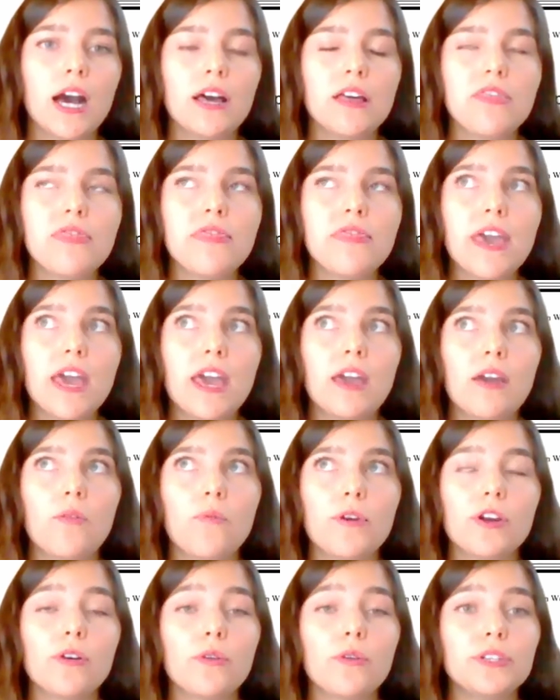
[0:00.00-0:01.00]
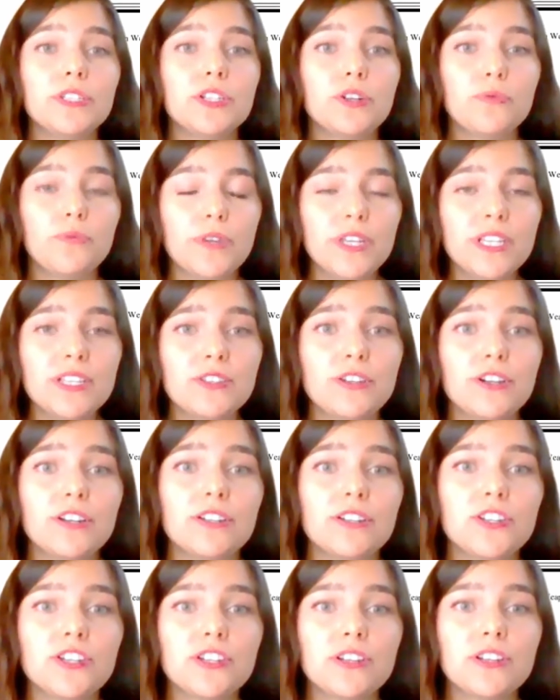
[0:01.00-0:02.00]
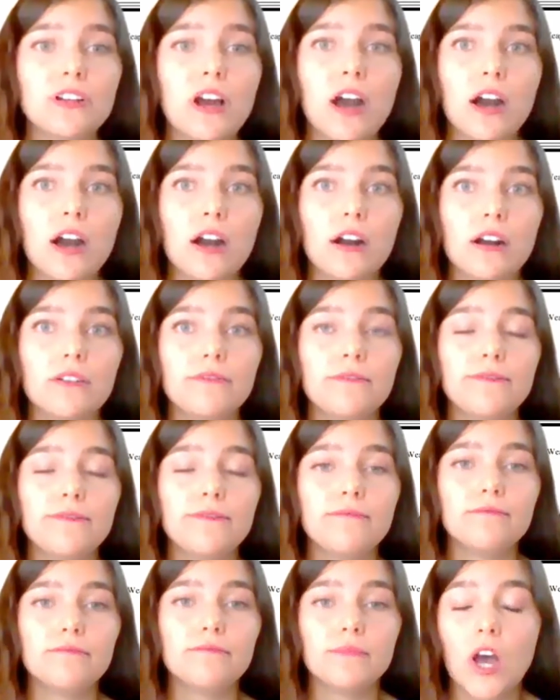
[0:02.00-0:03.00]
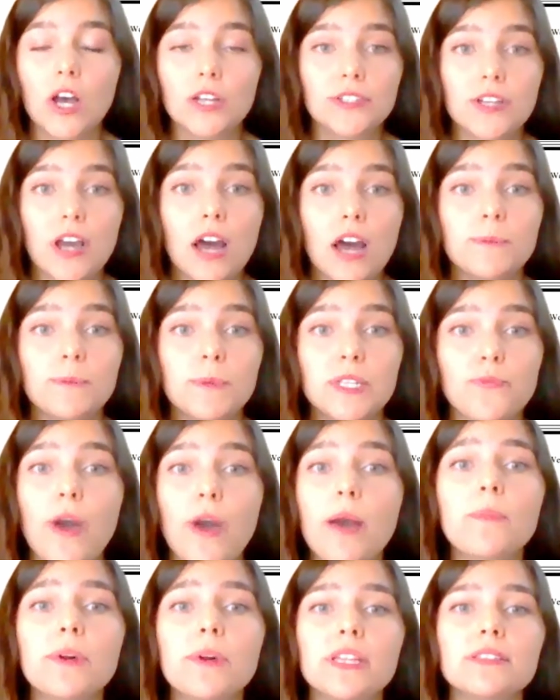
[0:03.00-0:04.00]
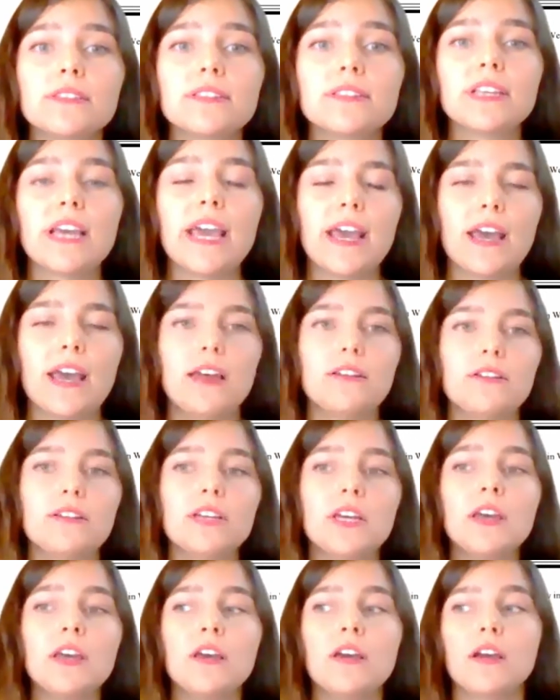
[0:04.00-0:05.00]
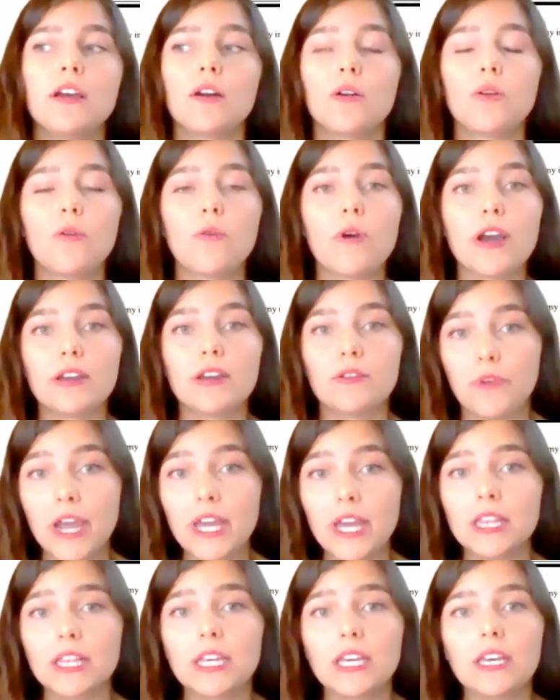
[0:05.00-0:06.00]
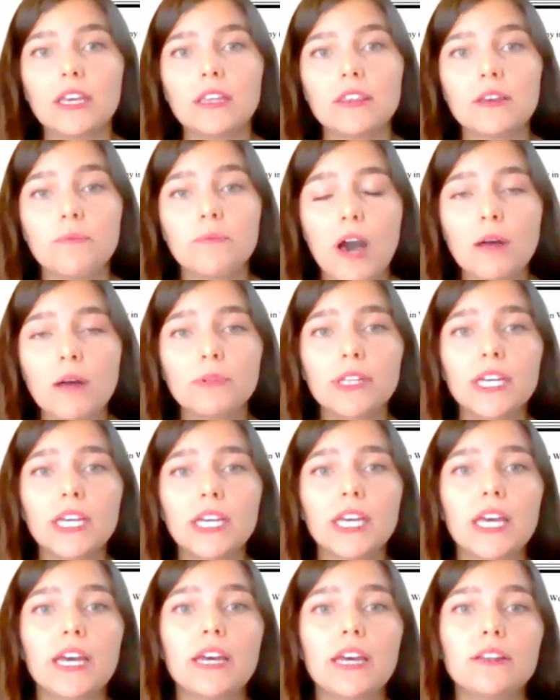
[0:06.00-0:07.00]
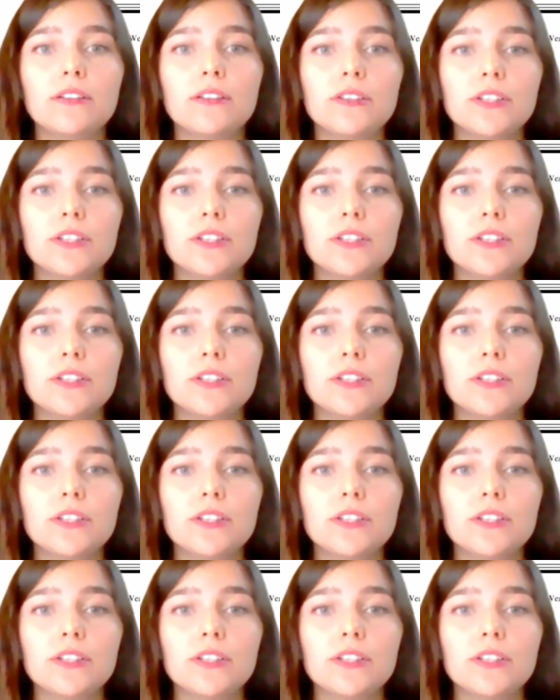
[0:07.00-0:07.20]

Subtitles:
they were going to research autonomous weapons. And quite rightly, the public and the